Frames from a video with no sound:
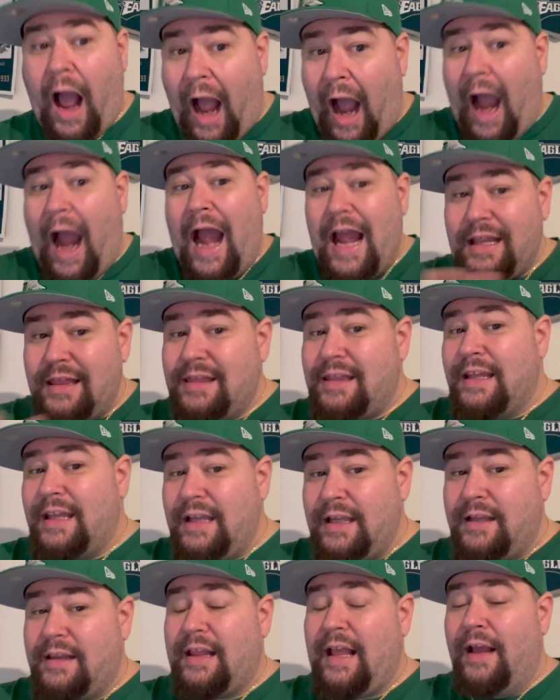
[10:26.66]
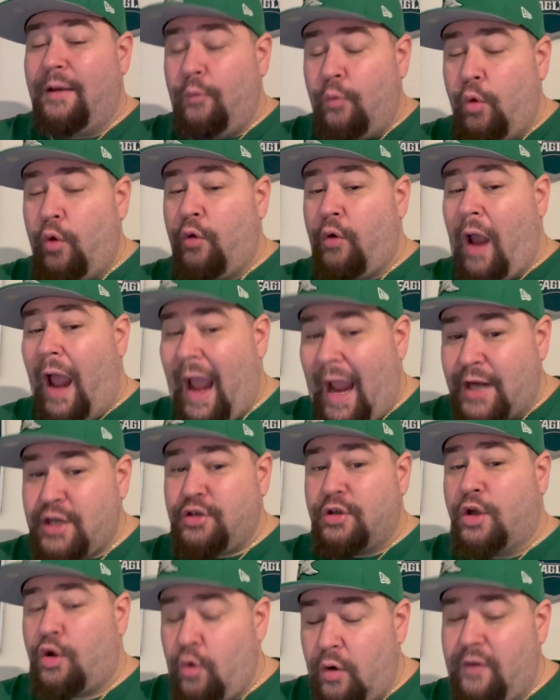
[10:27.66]
I think that we're
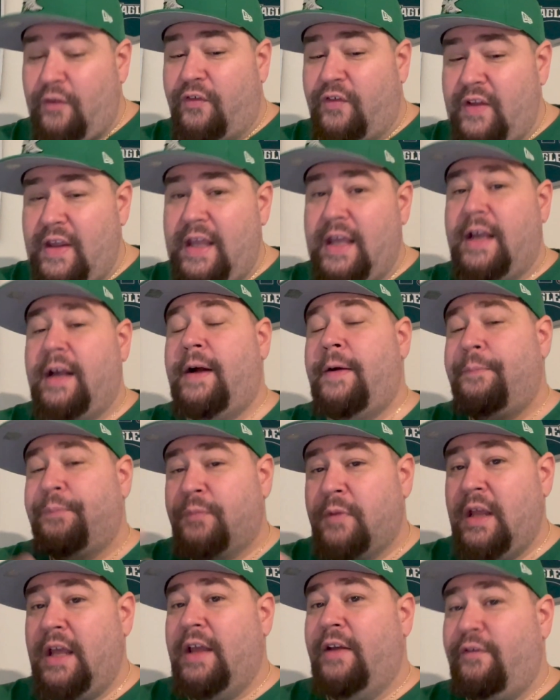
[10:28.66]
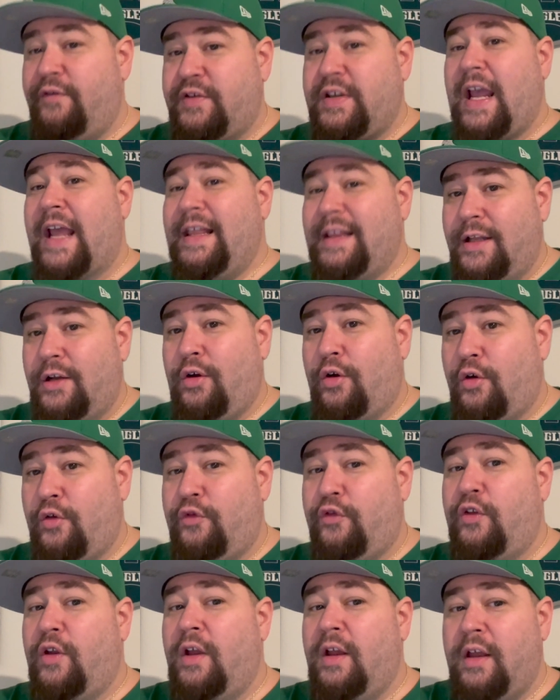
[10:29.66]
actually going to see if Jalen
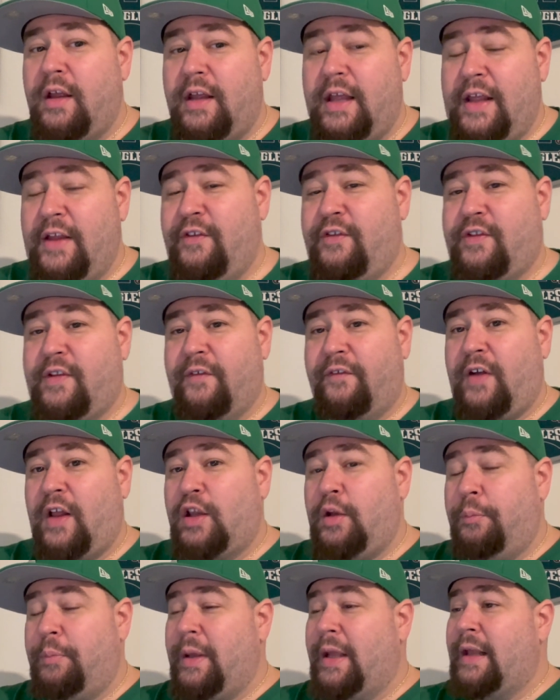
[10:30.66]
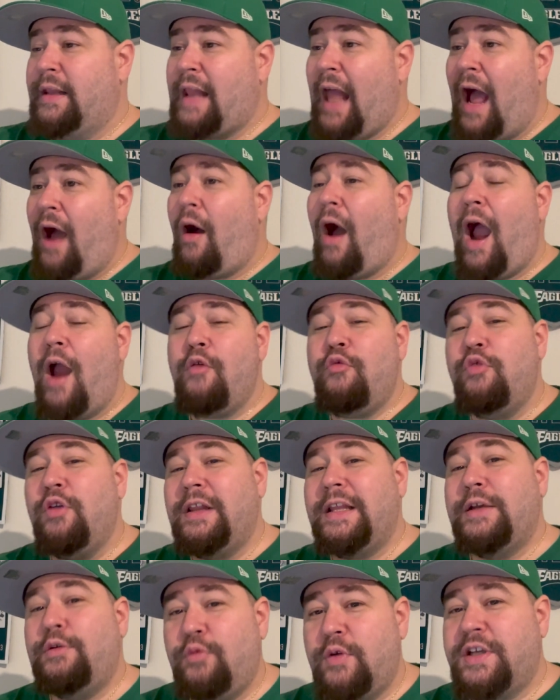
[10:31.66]
Hurts is developing. Now, I
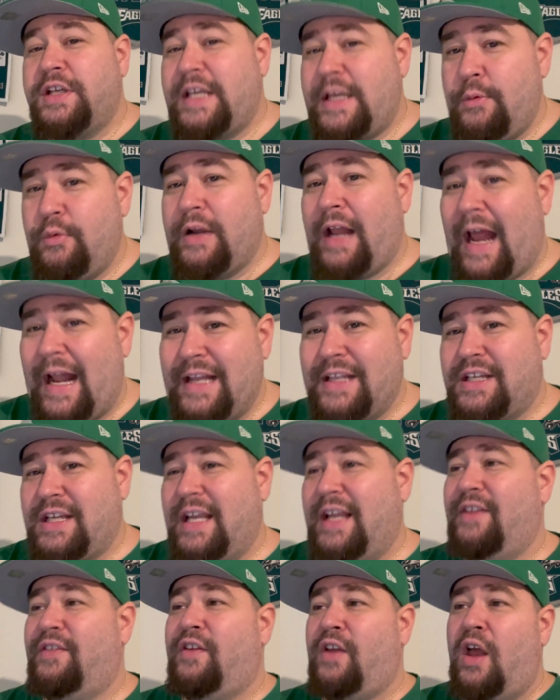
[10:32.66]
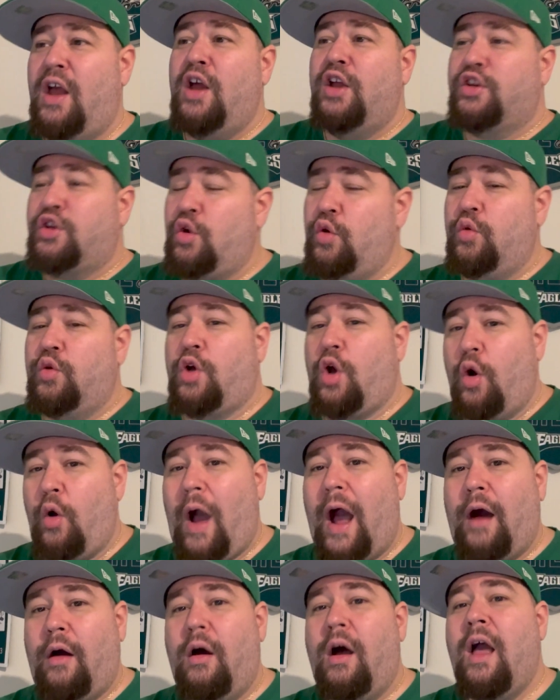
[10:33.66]
really wish he would have had a chance to go
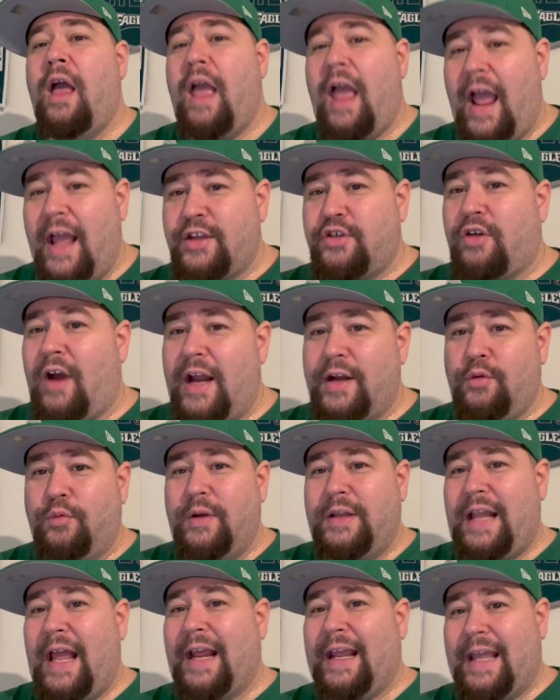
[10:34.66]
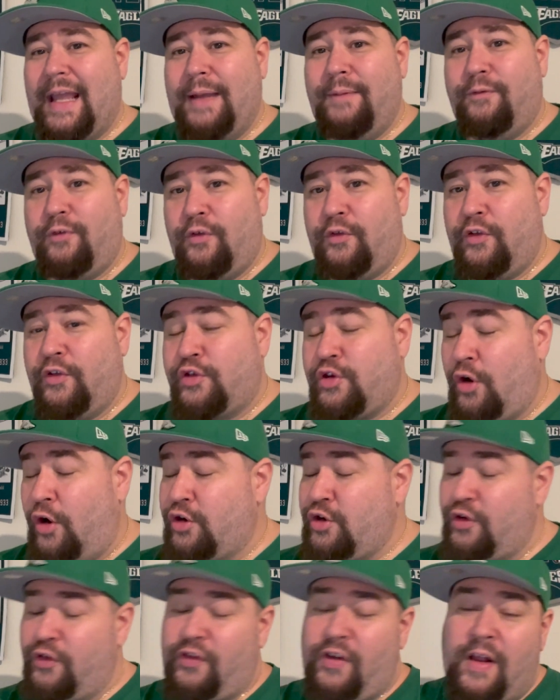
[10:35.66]
out and try to win that game versus the
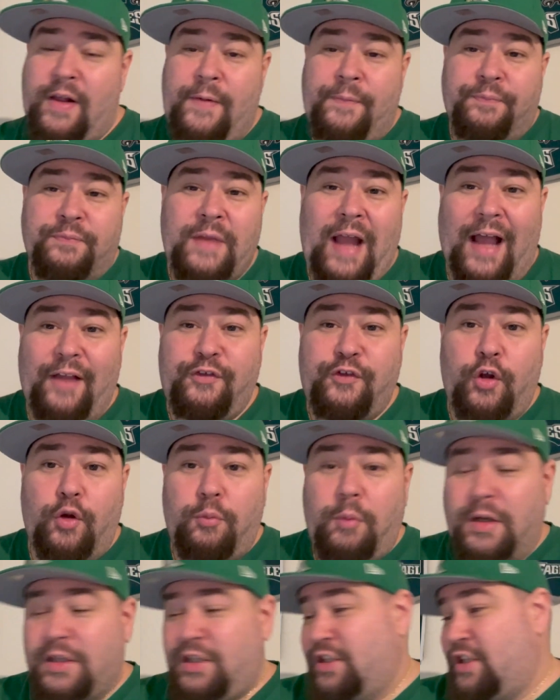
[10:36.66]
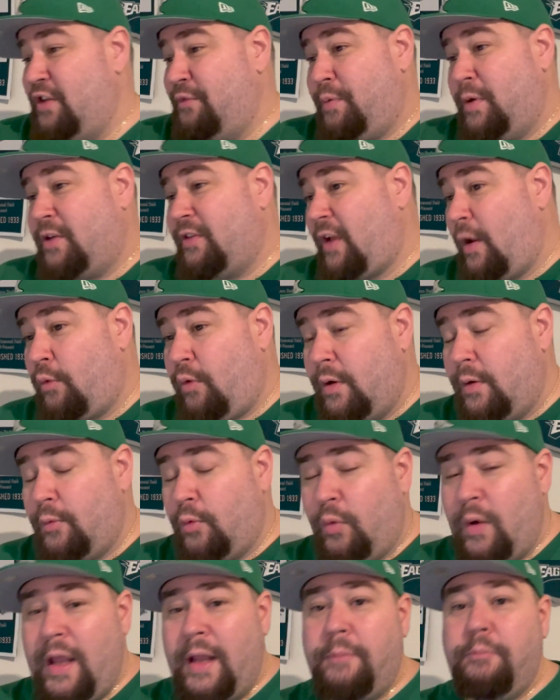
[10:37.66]
Chargers. Not so much just because I want him to
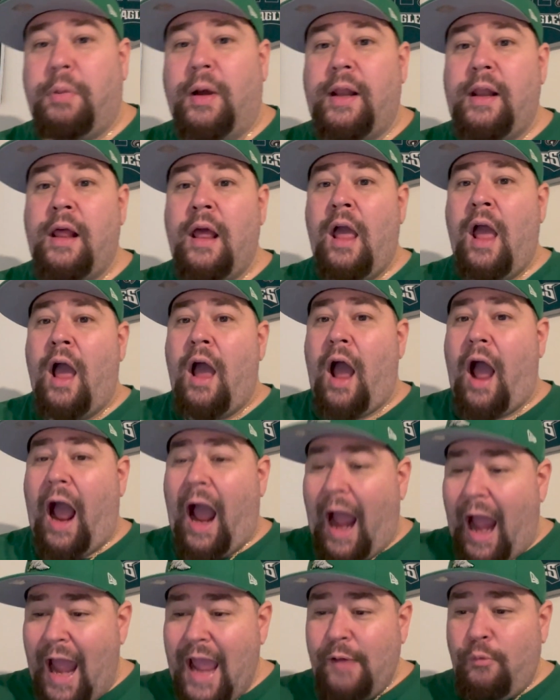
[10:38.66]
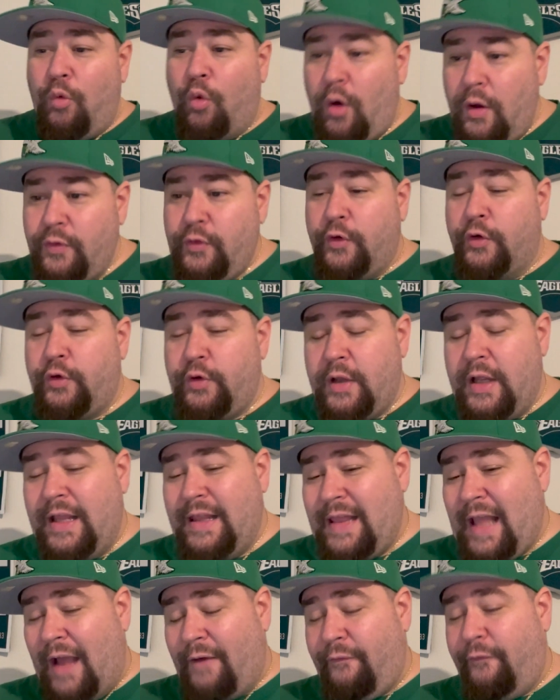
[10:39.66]
win, but I wondered
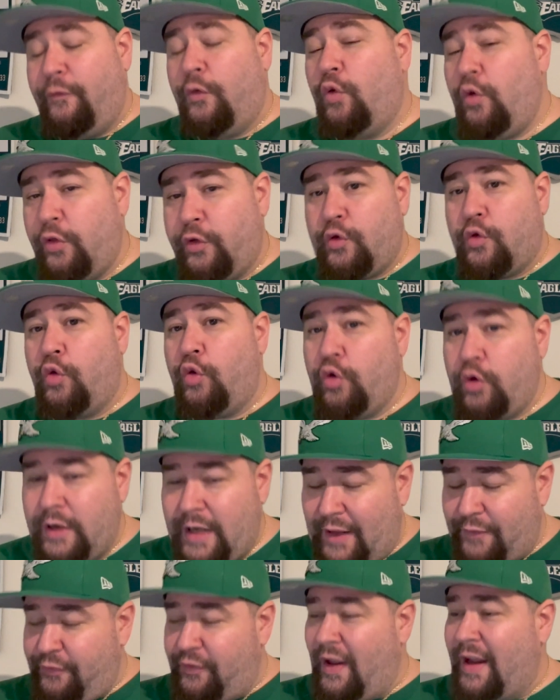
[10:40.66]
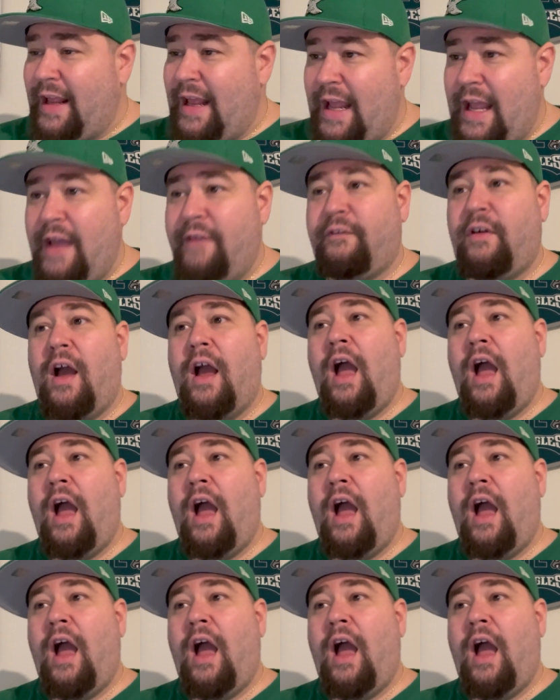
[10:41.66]
in that fourth quarter, in that second half,